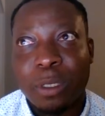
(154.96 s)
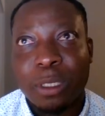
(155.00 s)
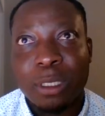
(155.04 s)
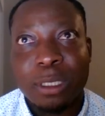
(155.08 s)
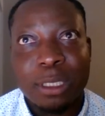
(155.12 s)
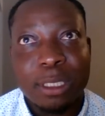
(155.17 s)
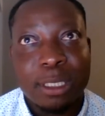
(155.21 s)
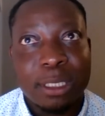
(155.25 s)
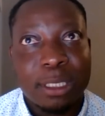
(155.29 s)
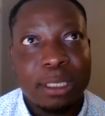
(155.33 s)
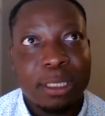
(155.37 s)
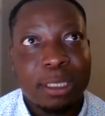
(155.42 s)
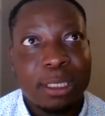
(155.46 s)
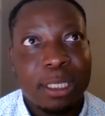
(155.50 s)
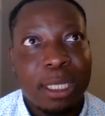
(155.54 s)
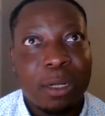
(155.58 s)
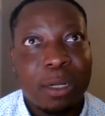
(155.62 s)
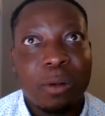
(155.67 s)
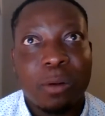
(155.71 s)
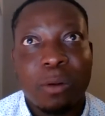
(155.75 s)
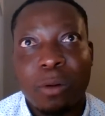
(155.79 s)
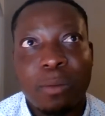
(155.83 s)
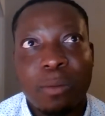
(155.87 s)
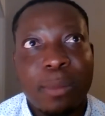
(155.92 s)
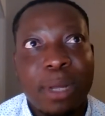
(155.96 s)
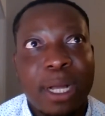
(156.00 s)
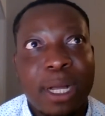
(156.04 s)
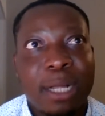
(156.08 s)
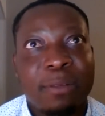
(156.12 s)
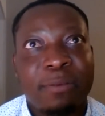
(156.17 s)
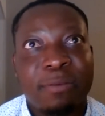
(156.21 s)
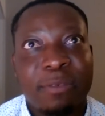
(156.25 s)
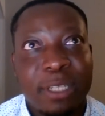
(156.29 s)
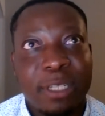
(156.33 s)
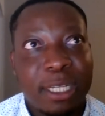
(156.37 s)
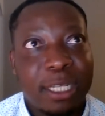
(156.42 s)
world is a
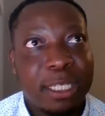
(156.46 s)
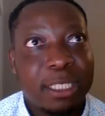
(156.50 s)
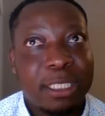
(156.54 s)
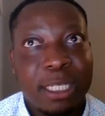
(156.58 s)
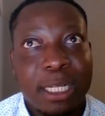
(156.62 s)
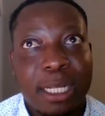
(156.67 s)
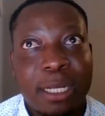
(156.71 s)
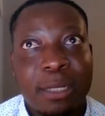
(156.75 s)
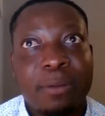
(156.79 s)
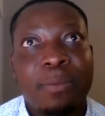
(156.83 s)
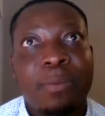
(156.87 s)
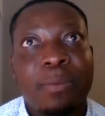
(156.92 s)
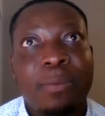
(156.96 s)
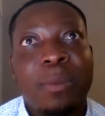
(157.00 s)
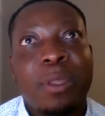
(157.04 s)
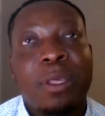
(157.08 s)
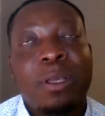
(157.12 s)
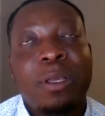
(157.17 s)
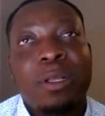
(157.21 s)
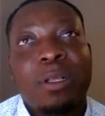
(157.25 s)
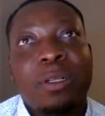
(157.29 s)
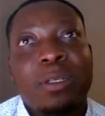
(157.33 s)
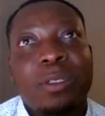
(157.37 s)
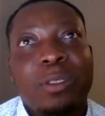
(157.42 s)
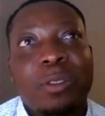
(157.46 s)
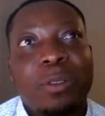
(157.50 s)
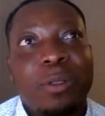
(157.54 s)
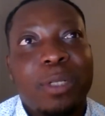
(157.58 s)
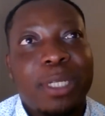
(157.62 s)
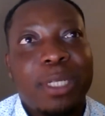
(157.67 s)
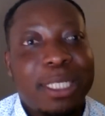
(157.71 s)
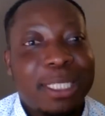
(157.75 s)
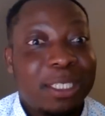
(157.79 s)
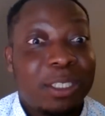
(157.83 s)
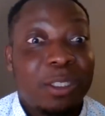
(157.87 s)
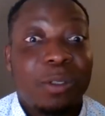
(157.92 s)
global village now. So
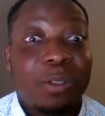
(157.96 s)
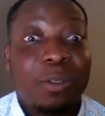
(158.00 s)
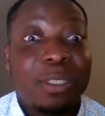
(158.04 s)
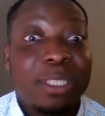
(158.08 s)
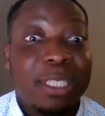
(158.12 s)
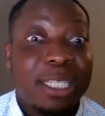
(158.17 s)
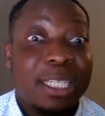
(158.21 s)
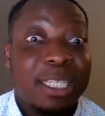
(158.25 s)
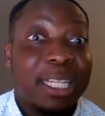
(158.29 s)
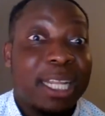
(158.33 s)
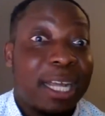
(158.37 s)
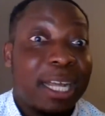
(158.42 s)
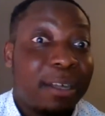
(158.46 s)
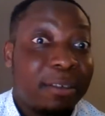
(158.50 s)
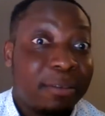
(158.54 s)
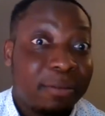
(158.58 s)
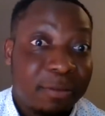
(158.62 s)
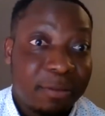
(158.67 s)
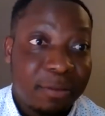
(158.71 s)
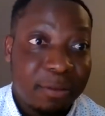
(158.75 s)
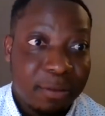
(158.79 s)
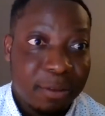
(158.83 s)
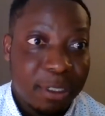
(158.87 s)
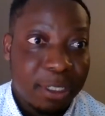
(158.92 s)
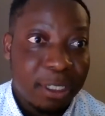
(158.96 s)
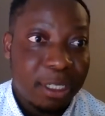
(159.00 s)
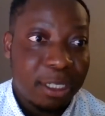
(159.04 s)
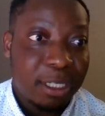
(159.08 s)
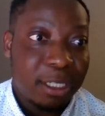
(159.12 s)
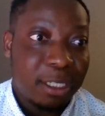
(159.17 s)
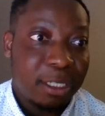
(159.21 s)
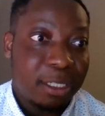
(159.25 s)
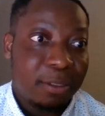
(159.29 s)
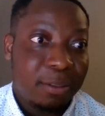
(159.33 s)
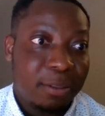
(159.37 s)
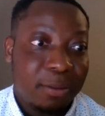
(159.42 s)
it is not enough
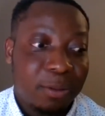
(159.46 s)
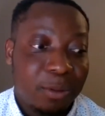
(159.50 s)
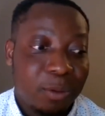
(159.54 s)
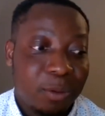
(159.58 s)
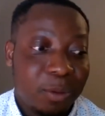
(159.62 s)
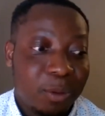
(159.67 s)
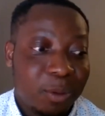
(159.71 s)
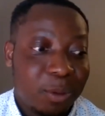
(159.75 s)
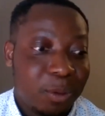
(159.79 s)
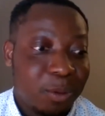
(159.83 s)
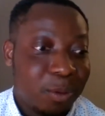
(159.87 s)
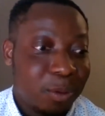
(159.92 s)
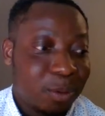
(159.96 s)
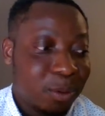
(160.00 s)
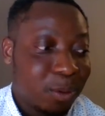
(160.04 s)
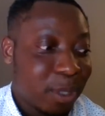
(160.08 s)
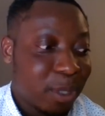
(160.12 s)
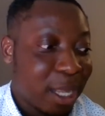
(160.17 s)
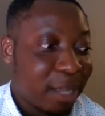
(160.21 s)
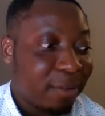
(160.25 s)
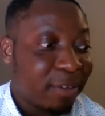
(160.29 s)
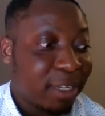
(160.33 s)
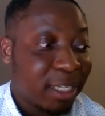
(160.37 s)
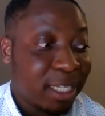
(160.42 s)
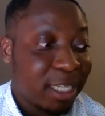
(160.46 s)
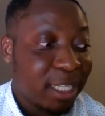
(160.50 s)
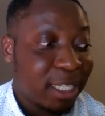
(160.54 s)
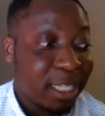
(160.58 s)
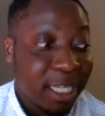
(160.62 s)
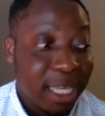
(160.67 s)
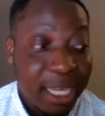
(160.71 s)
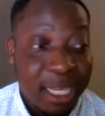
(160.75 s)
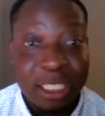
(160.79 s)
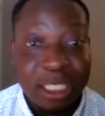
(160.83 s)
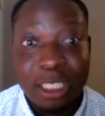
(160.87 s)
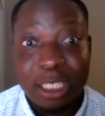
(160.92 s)
to have
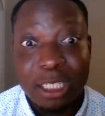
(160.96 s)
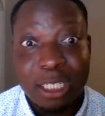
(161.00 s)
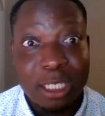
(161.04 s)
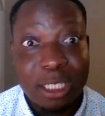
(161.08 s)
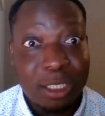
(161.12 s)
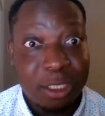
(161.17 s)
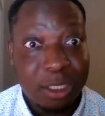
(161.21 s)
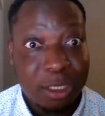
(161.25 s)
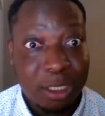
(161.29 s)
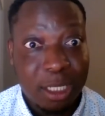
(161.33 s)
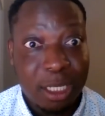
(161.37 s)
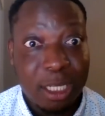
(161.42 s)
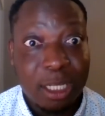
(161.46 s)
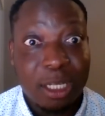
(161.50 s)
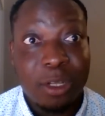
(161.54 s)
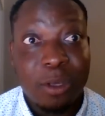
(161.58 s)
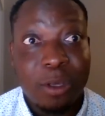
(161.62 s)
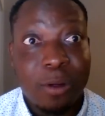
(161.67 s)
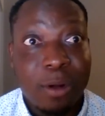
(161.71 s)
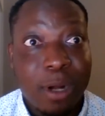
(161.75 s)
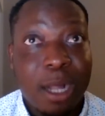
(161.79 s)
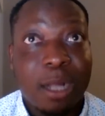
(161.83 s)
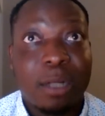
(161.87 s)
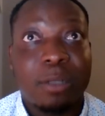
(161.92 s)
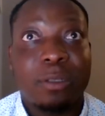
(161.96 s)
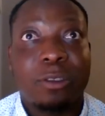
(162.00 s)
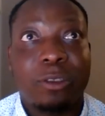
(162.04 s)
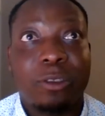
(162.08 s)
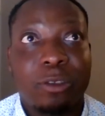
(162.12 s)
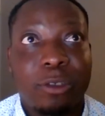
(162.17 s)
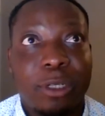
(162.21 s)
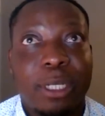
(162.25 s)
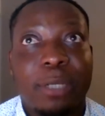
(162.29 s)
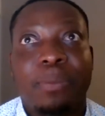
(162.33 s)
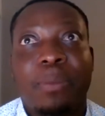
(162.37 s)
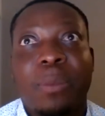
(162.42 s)
education in your
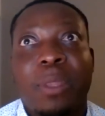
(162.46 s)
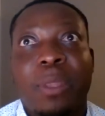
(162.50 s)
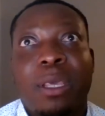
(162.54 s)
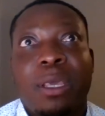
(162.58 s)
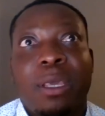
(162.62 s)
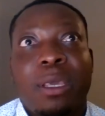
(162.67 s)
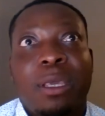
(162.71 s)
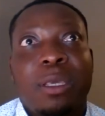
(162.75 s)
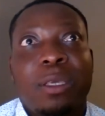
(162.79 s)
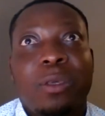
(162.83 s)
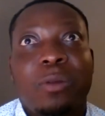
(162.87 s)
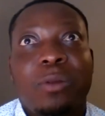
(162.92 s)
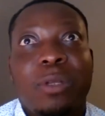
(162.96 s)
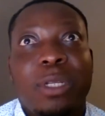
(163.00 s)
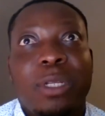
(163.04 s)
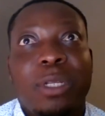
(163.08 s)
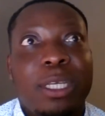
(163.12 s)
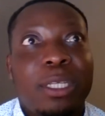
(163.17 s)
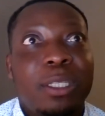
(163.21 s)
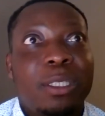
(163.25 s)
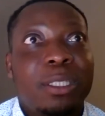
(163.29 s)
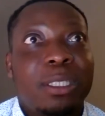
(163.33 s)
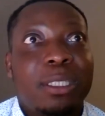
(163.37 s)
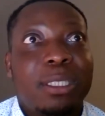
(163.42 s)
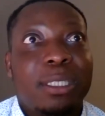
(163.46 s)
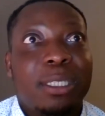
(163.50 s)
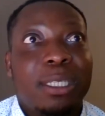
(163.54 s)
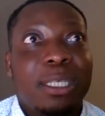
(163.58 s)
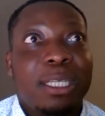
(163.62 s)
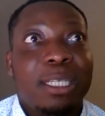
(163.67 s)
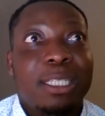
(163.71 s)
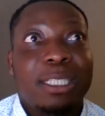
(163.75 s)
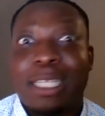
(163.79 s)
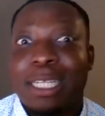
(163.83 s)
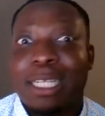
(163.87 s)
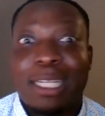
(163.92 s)
country. You need
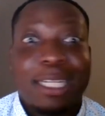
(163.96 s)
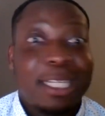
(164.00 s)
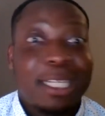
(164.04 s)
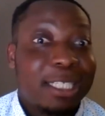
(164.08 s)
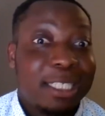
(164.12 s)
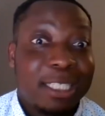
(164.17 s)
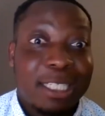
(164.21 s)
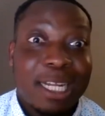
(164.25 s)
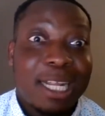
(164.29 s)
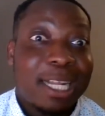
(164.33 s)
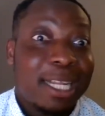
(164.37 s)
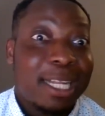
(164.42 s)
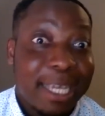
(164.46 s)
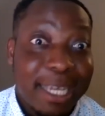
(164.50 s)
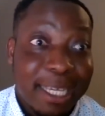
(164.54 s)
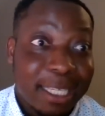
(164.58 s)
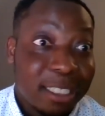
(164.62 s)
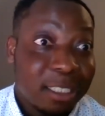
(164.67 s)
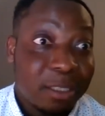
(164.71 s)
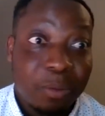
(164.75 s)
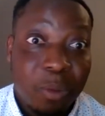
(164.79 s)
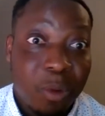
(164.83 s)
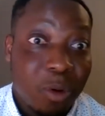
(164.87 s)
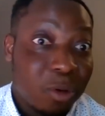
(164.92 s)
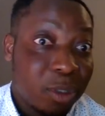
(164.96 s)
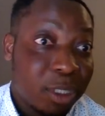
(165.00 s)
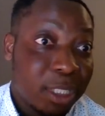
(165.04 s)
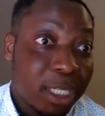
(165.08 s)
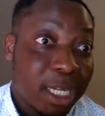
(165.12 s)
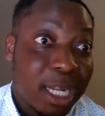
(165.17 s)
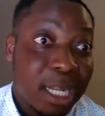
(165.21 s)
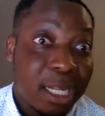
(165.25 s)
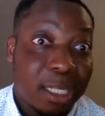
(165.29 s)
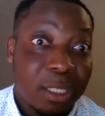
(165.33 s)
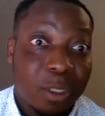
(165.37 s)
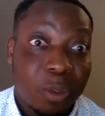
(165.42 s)
international
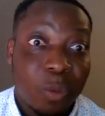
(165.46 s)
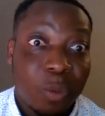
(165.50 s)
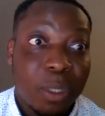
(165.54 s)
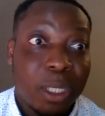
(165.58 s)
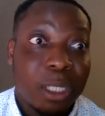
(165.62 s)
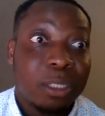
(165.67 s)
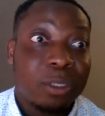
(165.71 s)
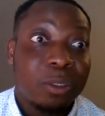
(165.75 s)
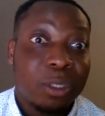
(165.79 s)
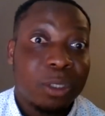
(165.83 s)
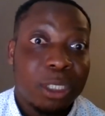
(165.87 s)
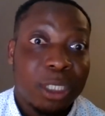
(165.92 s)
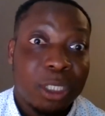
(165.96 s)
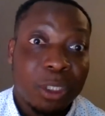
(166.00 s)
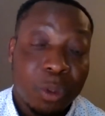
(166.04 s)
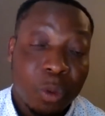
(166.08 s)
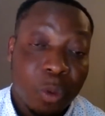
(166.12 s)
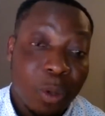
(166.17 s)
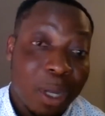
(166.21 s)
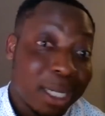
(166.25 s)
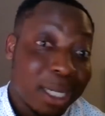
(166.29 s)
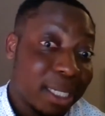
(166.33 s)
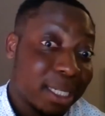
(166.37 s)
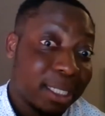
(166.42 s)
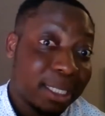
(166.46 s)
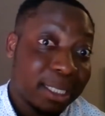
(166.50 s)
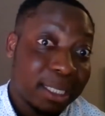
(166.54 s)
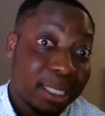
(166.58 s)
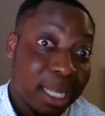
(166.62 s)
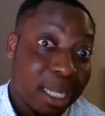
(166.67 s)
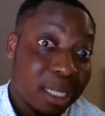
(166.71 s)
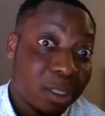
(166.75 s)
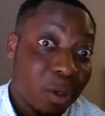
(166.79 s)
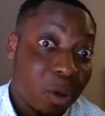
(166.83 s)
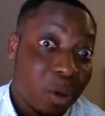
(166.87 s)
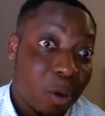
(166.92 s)
exposure as well. You need to
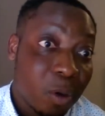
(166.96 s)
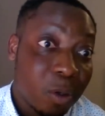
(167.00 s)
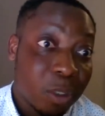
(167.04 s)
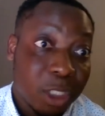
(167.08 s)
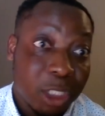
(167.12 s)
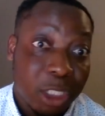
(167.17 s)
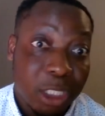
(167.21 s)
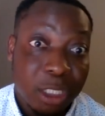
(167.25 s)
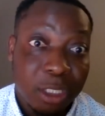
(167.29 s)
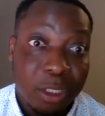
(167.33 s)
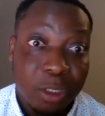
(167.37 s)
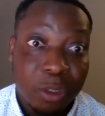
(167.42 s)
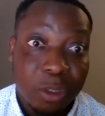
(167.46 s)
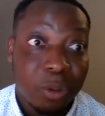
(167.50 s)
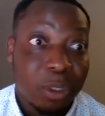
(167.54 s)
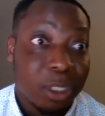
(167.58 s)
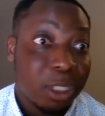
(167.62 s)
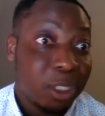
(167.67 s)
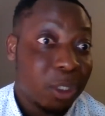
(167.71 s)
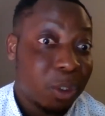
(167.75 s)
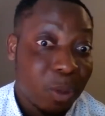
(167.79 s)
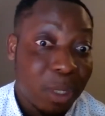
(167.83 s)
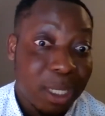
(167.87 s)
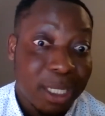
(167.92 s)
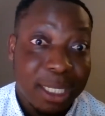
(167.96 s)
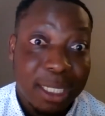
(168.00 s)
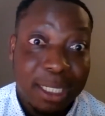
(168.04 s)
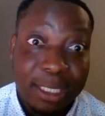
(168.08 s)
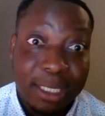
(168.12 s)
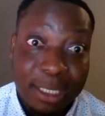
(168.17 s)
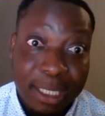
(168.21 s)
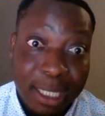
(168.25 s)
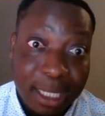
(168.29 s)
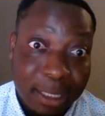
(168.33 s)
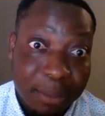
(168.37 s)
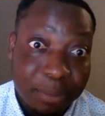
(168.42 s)
understand cultures. You need to
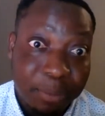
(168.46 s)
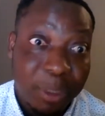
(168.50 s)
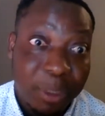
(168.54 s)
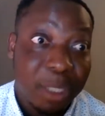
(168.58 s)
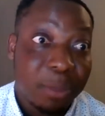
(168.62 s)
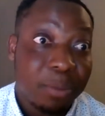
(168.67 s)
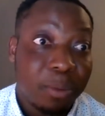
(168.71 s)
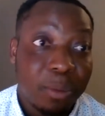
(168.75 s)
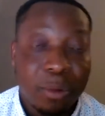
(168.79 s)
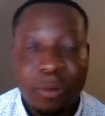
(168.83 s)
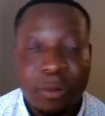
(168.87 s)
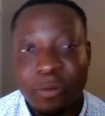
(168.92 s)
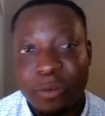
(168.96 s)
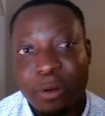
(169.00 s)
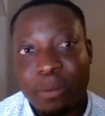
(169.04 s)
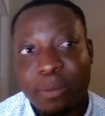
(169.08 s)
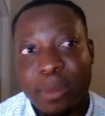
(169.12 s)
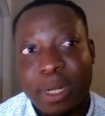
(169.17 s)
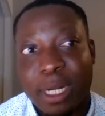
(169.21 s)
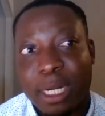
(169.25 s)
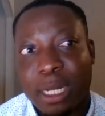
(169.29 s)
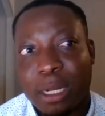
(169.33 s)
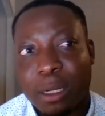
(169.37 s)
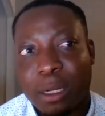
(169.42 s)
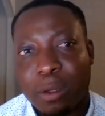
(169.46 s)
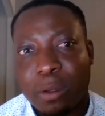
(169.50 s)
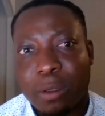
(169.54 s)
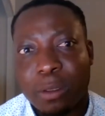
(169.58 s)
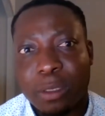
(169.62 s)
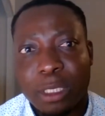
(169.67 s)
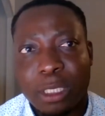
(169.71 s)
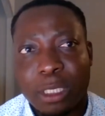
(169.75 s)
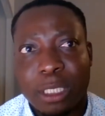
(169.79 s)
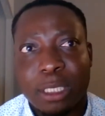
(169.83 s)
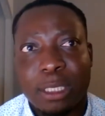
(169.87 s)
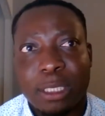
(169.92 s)
understand people from other
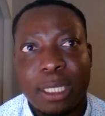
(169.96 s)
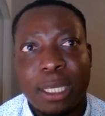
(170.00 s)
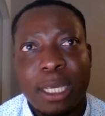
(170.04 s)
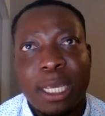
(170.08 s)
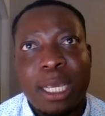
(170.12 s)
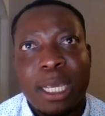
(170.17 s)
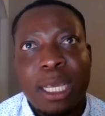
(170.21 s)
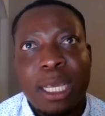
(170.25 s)
cultures.